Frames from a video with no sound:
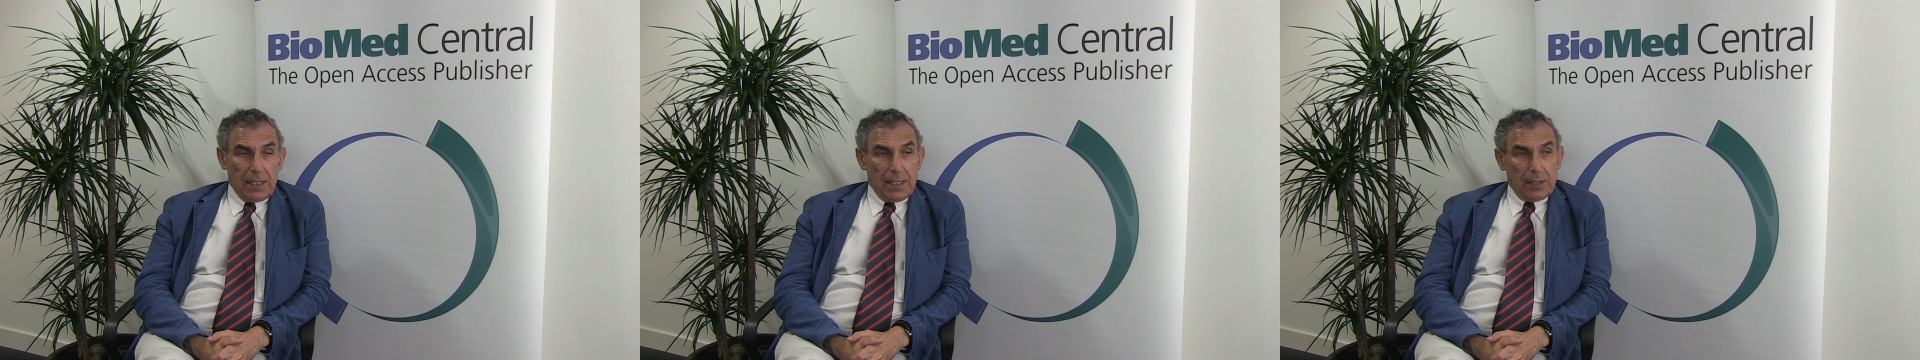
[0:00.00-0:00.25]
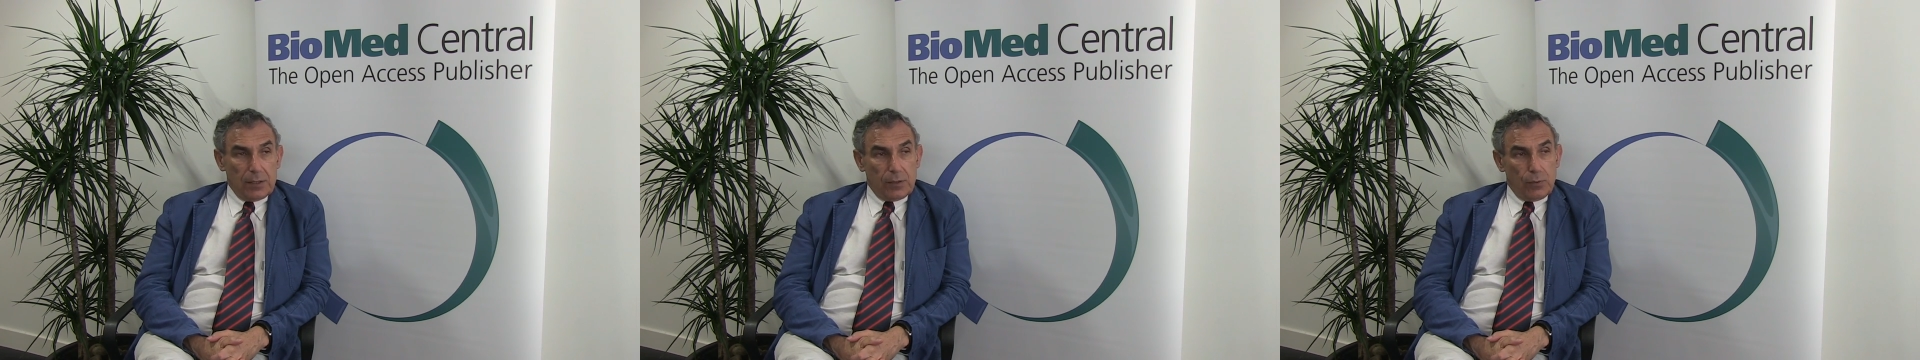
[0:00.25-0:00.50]

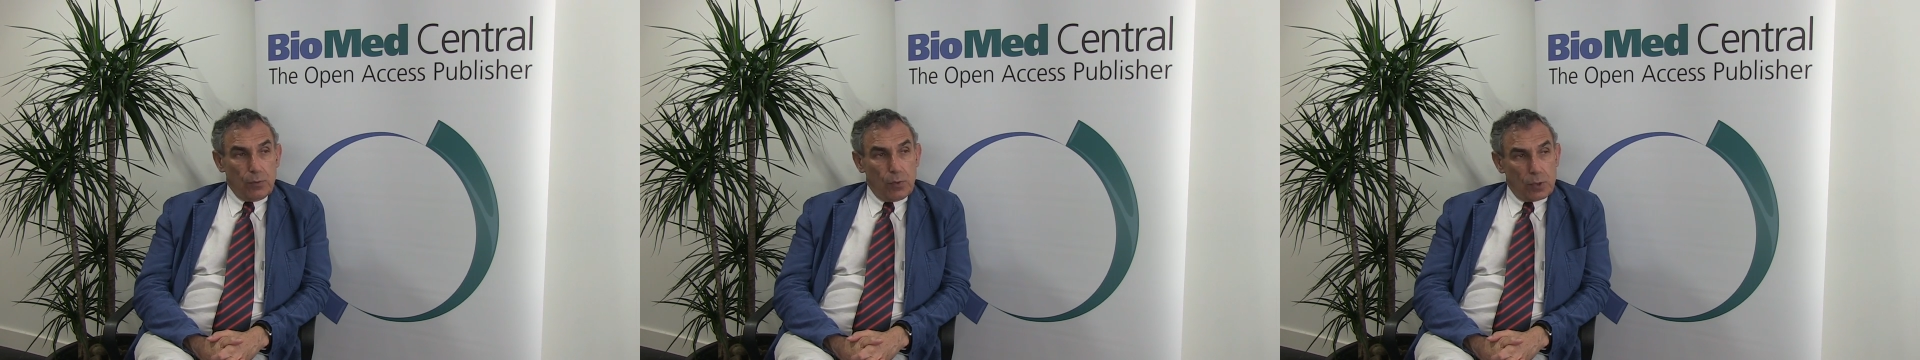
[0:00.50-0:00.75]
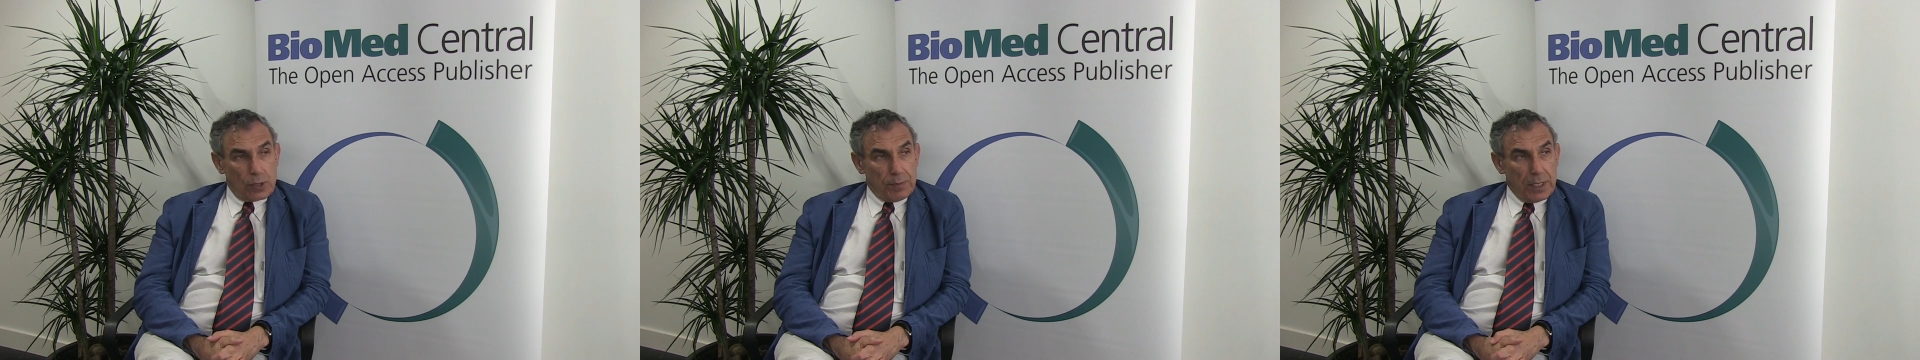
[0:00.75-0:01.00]
It
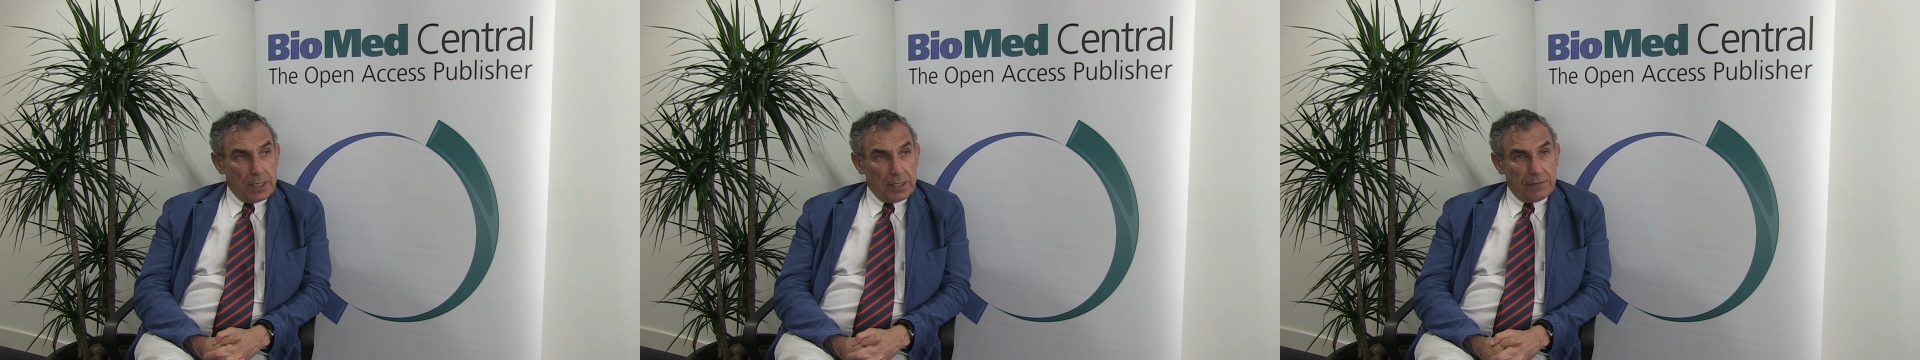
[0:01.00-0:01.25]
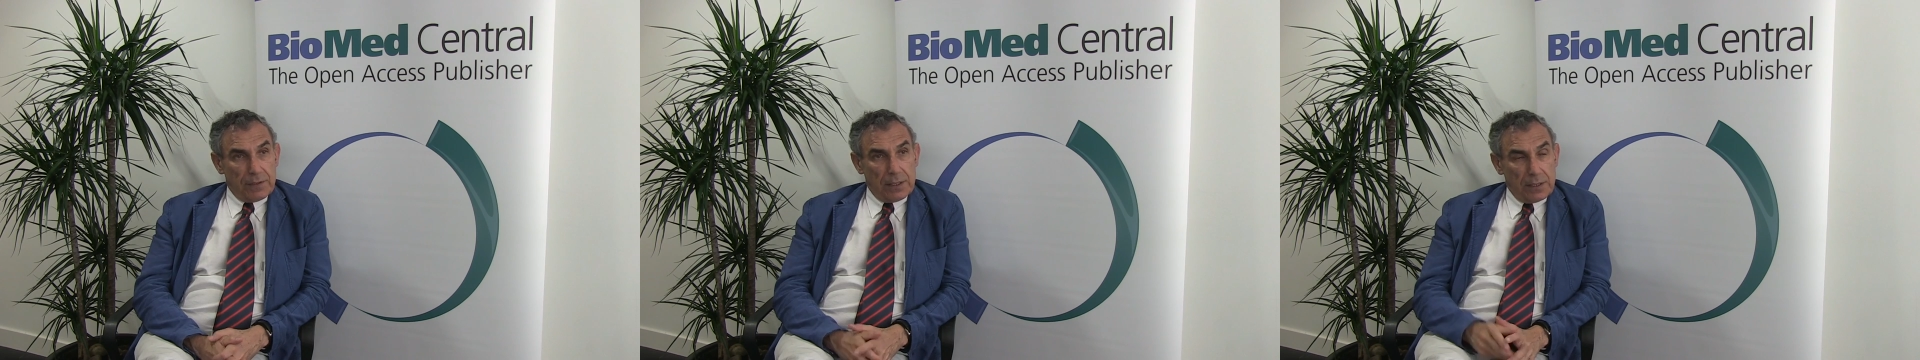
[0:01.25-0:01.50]
was
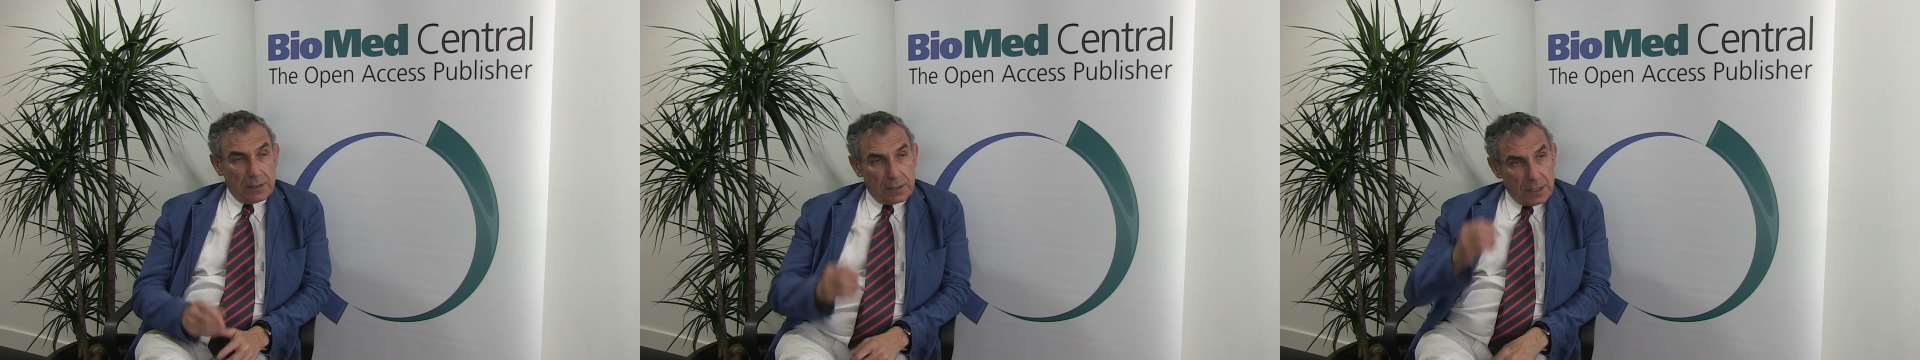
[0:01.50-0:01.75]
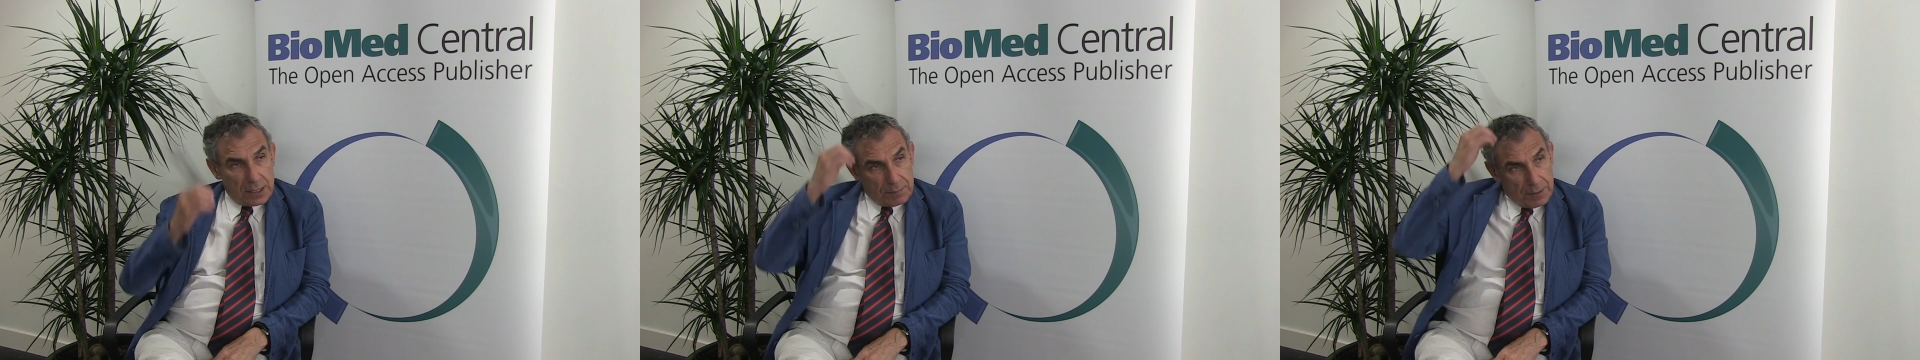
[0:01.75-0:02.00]
believed, and it
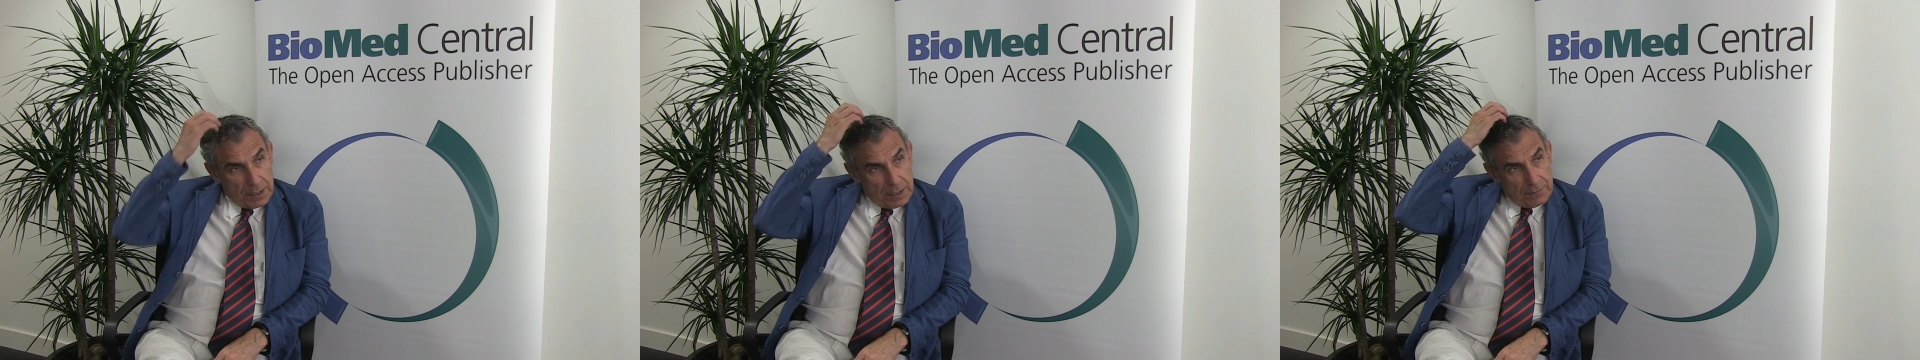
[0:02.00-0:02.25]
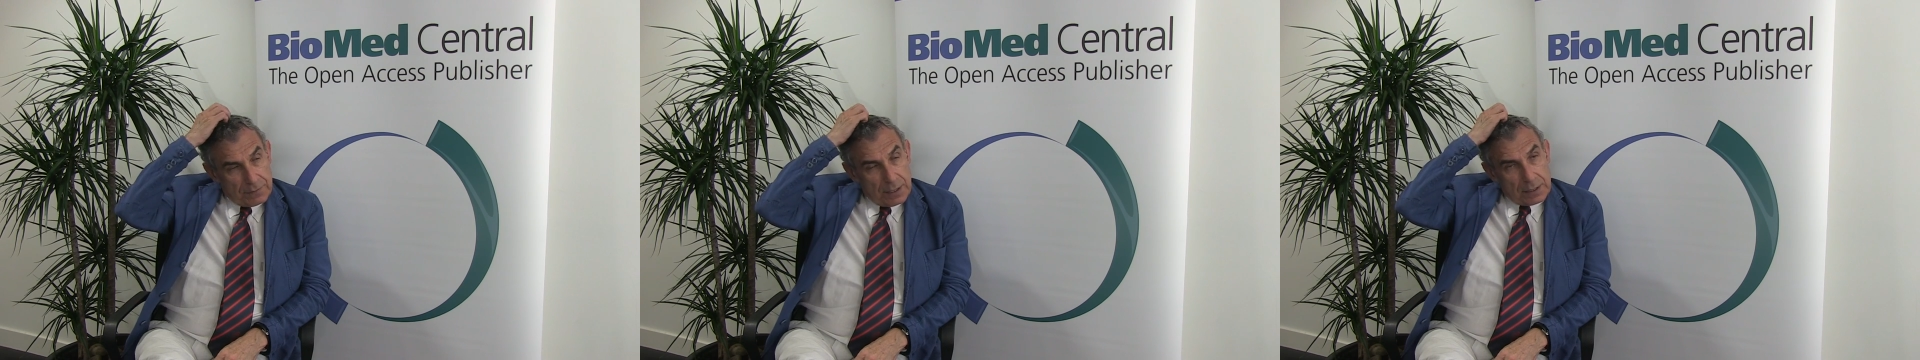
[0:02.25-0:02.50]
is believed,